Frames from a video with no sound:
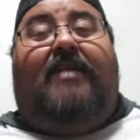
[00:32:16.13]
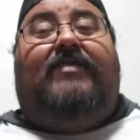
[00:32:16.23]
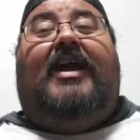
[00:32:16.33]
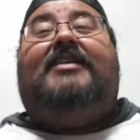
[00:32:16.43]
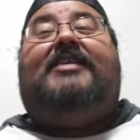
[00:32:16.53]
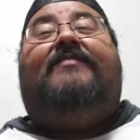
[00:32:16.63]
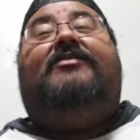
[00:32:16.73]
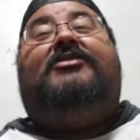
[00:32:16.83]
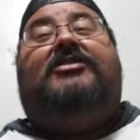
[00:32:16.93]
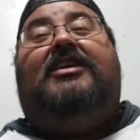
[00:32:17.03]
If you guys
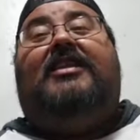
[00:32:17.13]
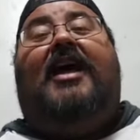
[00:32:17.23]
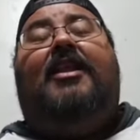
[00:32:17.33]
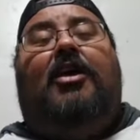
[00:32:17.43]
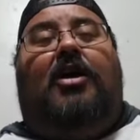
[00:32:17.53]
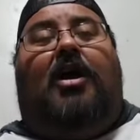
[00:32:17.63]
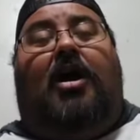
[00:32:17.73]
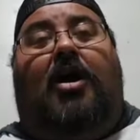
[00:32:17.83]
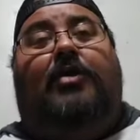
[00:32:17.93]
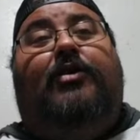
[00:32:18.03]
haven't seen that,
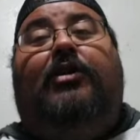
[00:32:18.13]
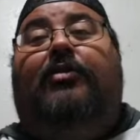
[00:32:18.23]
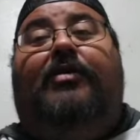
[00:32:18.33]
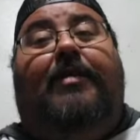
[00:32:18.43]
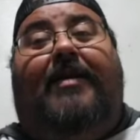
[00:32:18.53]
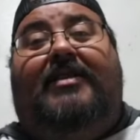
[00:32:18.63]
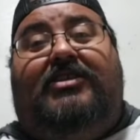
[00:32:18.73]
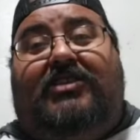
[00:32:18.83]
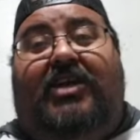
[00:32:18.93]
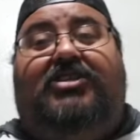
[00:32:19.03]
uh, you can look in my
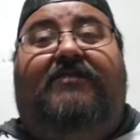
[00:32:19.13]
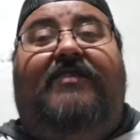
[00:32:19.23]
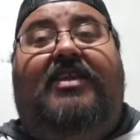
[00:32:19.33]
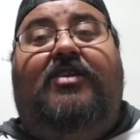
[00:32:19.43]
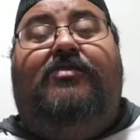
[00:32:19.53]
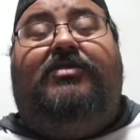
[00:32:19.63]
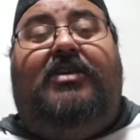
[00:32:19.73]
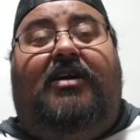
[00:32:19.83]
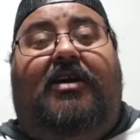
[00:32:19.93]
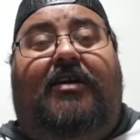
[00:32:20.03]
discussion videos
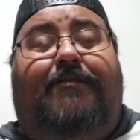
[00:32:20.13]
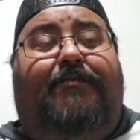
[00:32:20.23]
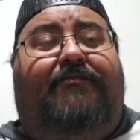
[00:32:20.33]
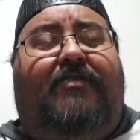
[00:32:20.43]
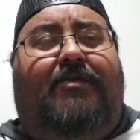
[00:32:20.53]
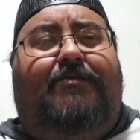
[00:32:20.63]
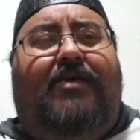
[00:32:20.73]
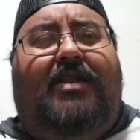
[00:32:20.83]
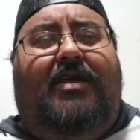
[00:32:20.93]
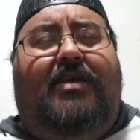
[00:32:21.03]
uh, from
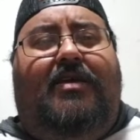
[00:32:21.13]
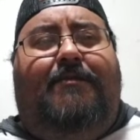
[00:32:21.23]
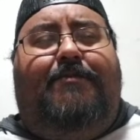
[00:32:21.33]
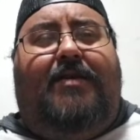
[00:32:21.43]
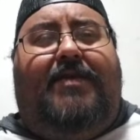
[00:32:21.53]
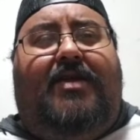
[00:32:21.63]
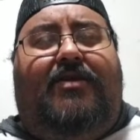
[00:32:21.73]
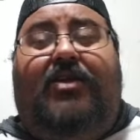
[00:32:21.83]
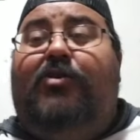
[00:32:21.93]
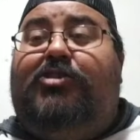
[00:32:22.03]
what maybe a
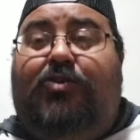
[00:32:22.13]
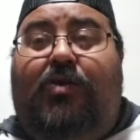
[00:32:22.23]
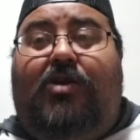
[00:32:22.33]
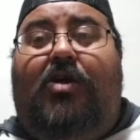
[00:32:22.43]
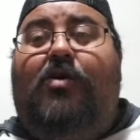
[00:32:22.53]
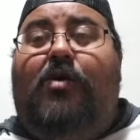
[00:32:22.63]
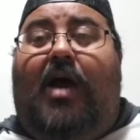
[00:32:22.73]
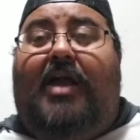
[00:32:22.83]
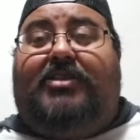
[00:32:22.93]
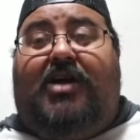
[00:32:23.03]
year or two ago.
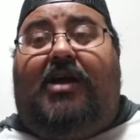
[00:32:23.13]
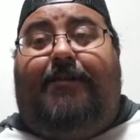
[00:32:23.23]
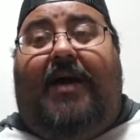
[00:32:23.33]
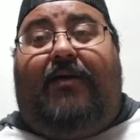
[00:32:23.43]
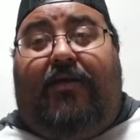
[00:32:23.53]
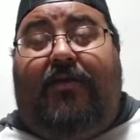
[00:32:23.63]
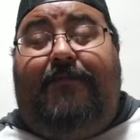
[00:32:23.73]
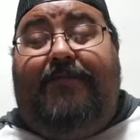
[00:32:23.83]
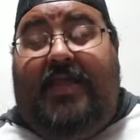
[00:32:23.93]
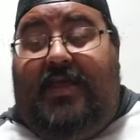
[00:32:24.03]
I talk about her,
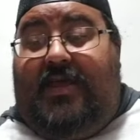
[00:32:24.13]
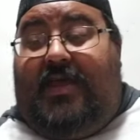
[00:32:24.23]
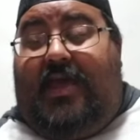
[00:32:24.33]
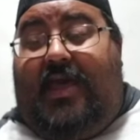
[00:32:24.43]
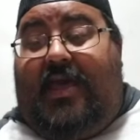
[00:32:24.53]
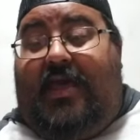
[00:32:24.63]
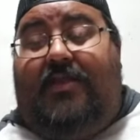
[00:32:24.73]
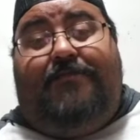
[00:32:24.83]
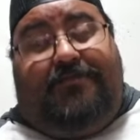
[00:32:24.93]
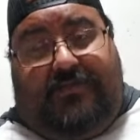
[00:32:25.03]

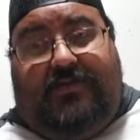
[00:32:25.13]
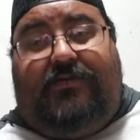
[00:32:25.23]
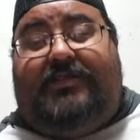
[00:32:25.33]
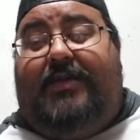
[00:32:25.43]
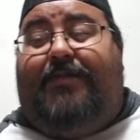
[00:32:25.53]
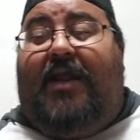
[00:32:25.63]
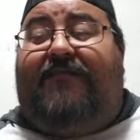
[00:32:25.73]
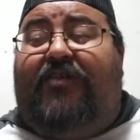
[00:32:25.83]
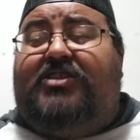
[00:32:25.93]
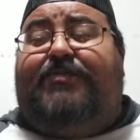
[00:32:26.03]
and we'll see. But our
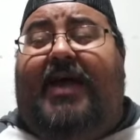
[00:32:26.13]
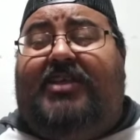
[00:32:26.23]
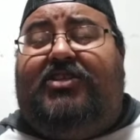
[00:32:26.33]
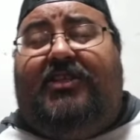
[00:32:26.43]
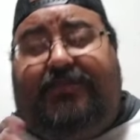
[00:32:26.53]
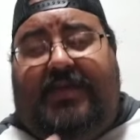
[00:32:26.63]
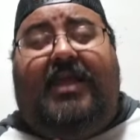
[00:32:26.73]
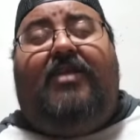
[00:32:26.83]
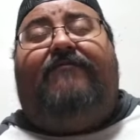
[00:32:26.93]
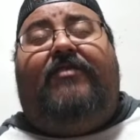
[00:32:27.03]
first match, let's
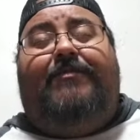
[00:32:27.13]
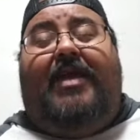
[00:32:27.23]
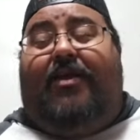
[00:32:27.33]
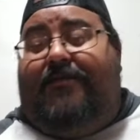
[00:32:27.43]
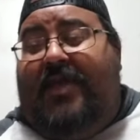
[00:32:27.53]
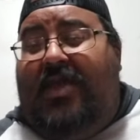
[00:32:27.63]
begin from there.